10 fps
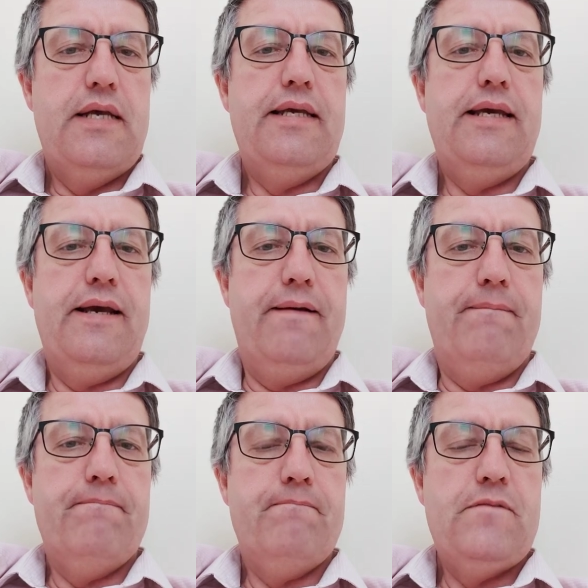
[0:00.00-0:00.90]
Yeah.
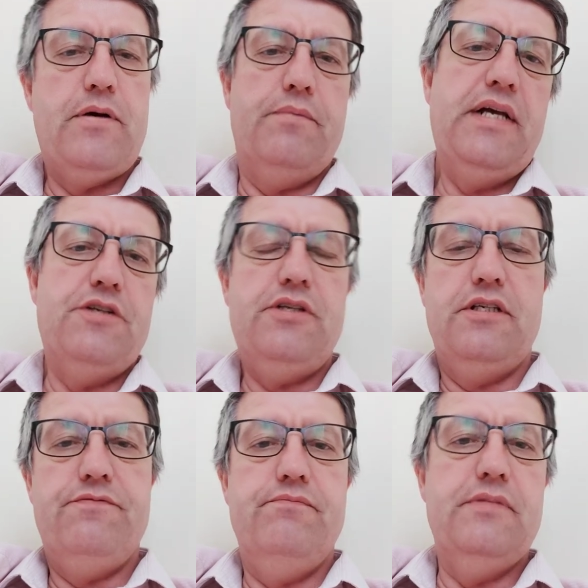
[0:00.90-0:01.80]
Well, actually,
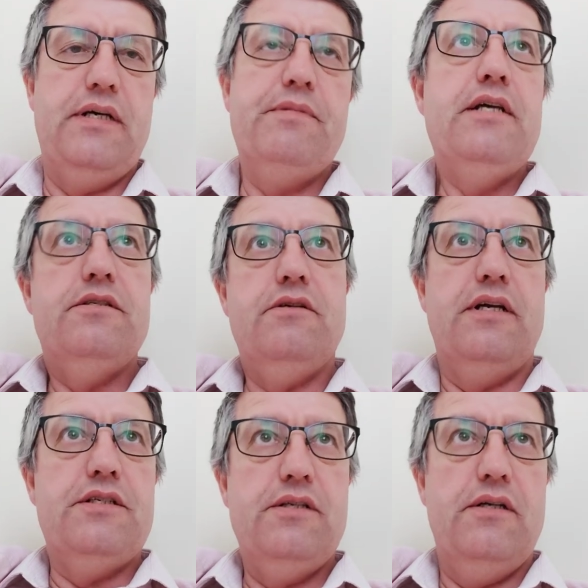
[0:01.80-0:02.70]
it's
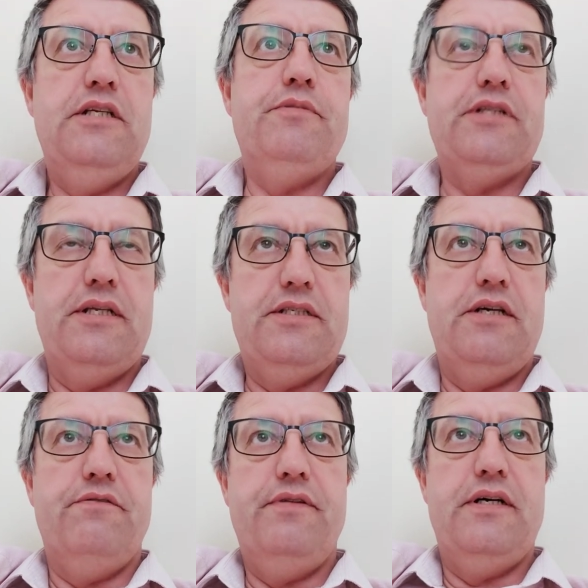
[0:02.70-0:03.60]
90%
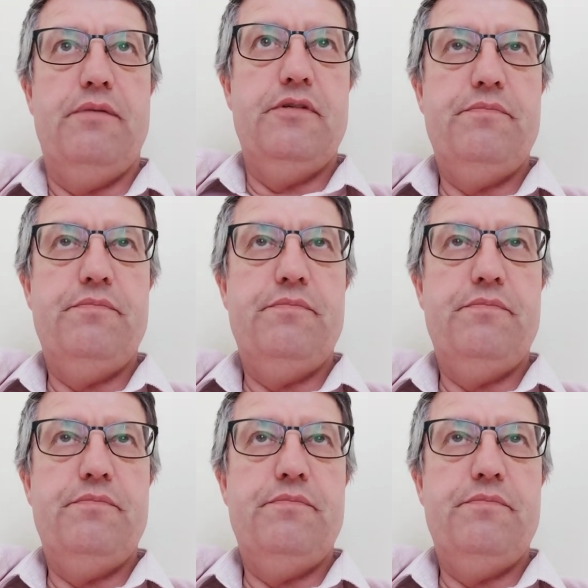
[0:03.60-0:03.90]
self-harm.